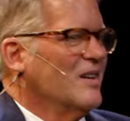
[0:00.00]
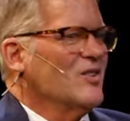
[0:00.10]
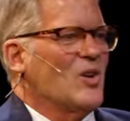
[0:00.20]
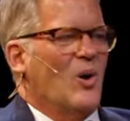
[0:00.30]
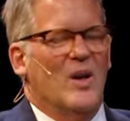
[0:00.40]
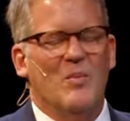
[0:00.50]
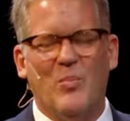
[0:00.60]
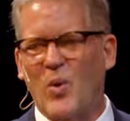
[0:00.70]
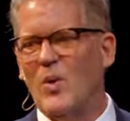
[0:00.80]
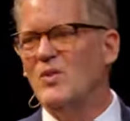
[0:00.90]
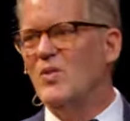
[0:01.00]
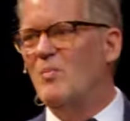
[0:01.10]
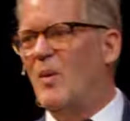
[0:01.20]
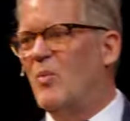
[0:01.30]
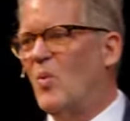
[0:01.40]
So important to
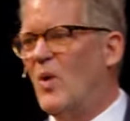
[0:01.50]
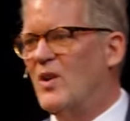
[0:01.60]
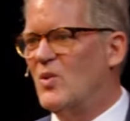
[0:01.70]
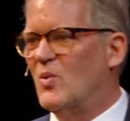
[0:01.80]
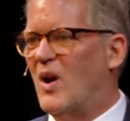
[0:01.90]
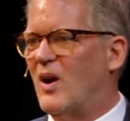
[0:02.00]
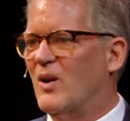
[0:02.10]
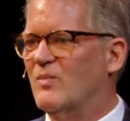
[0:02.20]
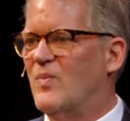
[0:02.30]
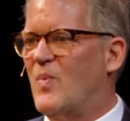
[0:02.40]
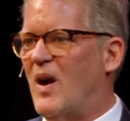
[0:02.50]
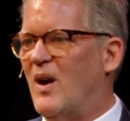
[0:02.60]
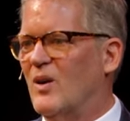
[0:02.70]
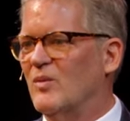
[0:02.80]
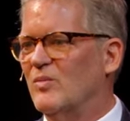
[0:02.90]
remember when you are
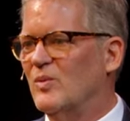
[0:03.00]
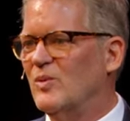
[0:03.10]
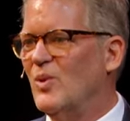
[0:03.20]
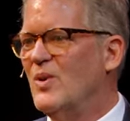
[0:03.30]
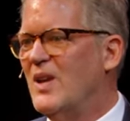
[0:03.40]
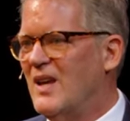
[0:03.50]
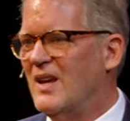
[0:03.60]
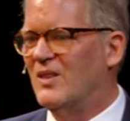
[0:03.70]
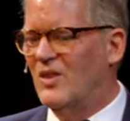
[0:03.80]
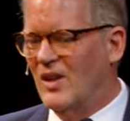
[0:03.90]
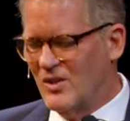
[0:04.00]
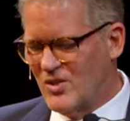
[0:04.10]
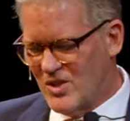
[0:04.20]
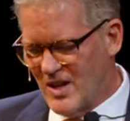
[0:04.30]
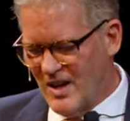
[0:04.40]
are looking at
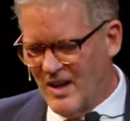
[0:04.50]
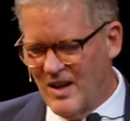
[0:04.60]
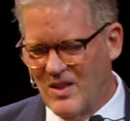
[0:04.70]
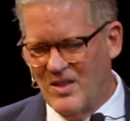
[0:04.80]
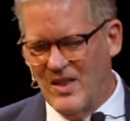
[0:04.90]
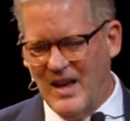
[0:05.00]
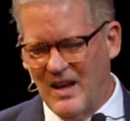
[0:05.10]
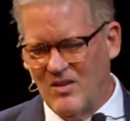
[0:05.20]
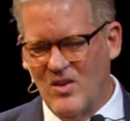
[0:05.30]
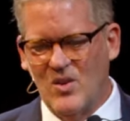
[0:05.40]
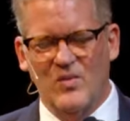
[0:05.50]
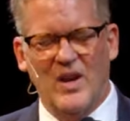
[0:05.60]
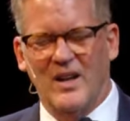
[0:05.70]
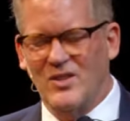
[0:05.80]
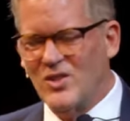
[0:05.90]
this that you've
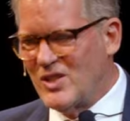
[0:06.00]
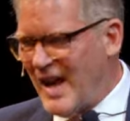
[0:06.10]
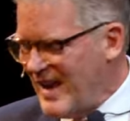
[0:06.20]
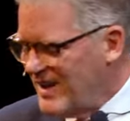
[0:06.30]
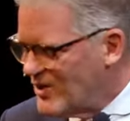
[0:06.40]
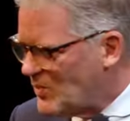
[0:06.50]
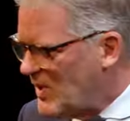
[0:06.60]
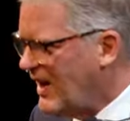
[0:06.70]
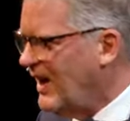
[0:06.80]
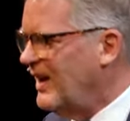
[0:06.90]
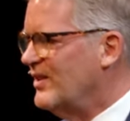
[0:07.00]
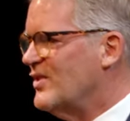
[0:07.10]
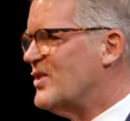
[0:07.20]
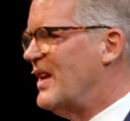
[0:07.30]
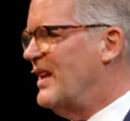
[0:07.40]
got science behind
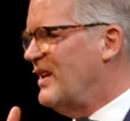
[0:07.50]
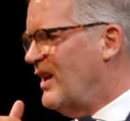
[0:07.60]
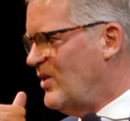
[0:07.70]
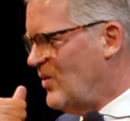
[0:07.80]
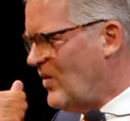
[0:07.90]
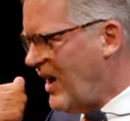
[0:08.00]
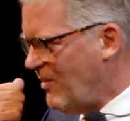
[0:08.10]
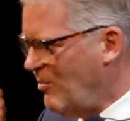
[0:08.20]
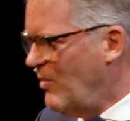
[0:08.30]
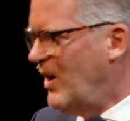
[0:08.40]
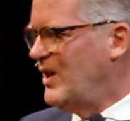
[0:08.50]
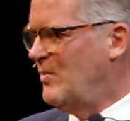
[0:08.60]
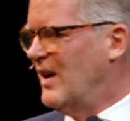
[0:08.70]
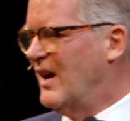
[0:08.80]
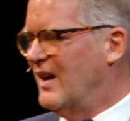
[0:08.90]
this and again you've got money
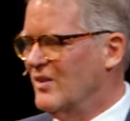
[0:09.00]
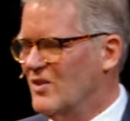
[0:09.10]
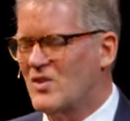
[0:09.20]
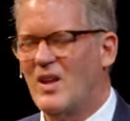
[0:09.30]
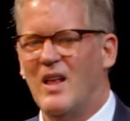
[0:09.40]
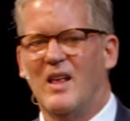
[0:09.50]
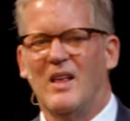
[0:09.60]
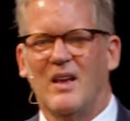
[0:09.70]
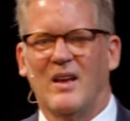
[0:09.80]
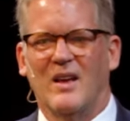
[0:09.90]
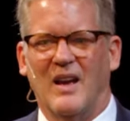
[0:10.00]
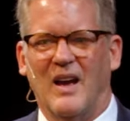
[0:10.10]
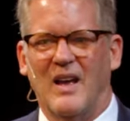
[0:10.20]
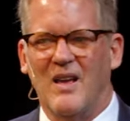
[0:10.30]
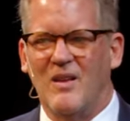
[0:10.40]
behind this.
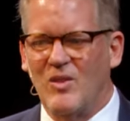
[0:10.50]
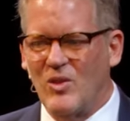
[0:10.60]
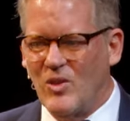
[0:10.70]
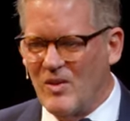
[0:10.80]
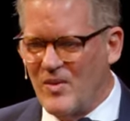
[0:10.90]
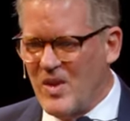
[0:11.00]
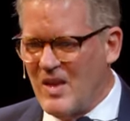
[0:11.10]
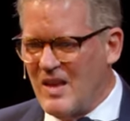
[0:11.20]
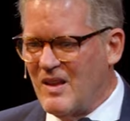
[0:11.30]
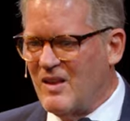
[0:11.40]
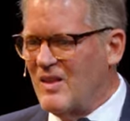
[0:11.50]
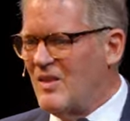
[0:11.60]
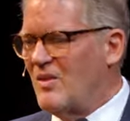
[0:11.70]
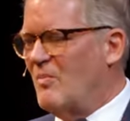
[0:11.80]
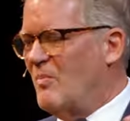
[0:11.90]
The
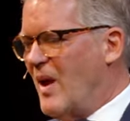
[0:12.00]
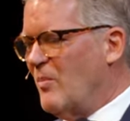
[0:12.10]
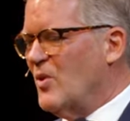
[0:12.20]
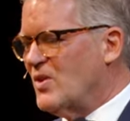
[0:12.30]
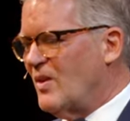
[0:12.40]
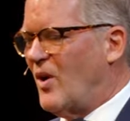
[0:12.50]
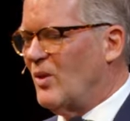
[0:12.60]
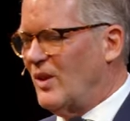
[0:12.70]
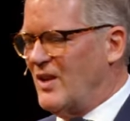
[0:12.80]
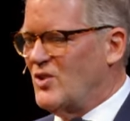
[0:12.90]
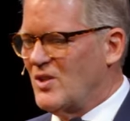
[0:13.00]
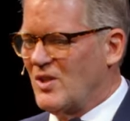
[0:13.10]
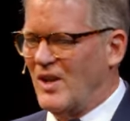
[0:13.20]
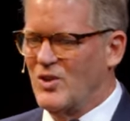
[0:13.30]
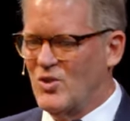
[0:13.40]
members of our
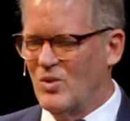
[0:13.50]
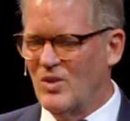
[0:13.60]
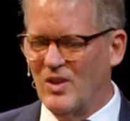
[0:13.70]
legislature